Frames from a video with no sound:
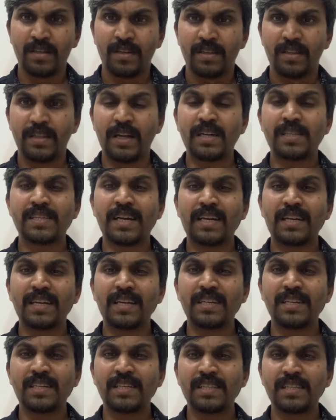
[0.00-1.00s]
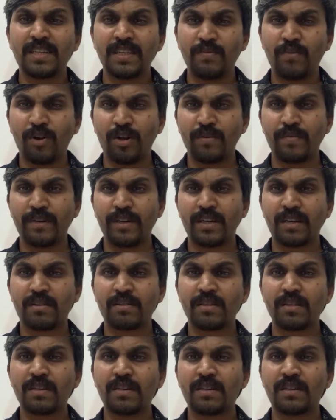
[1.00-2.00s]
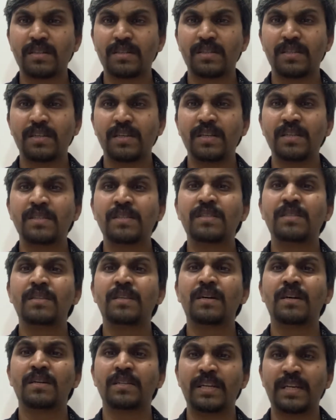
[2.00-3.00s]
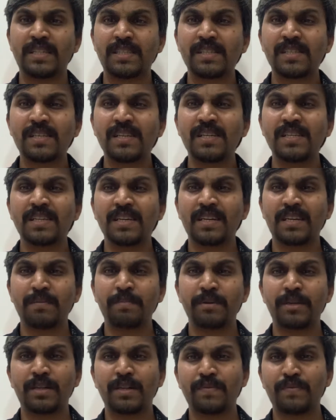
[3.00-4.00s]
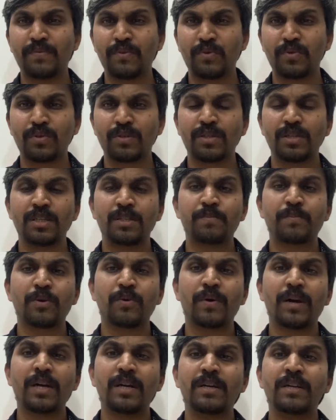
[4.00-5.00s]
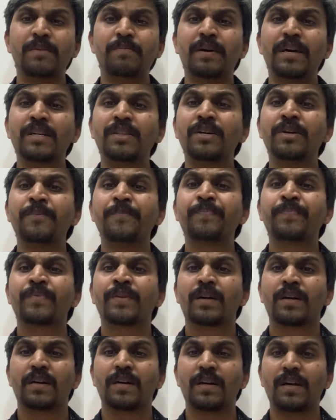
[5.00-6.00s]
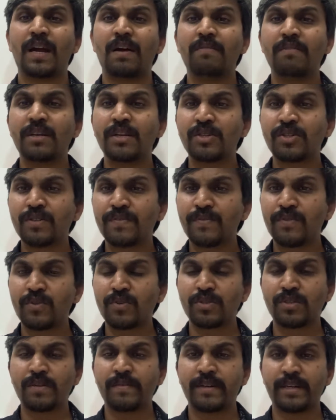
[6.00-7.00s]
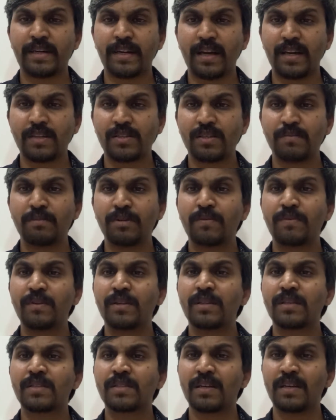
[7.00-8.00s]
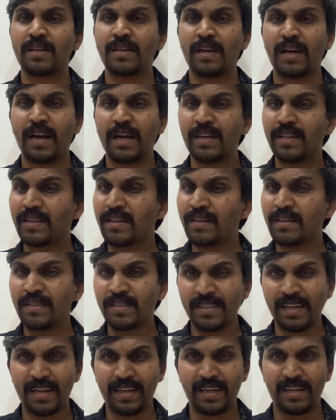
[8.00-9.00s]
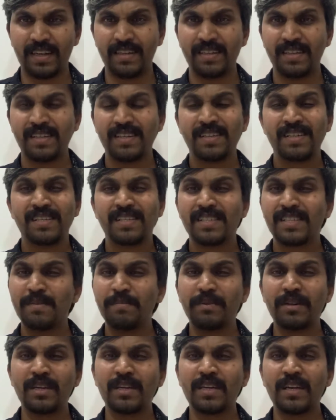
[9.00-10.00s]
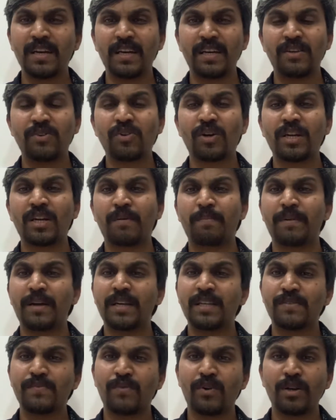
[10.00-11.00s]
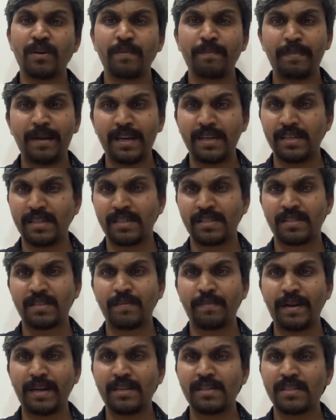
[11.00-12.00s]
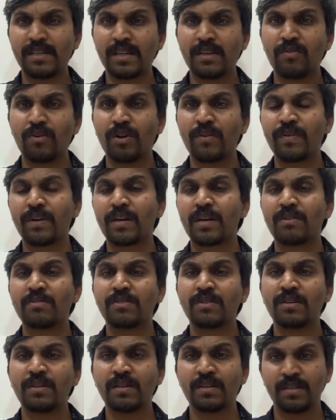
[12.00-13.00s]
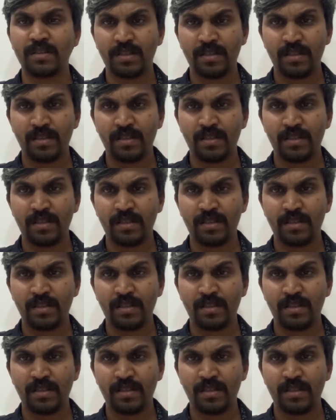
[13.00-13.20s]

That satellite is revolving around the earth is the necessary centripetal force is provided by the gravitational force of attraction between the sun and the satellite. Similarly, you can apply it for planets. The planets are revolving around the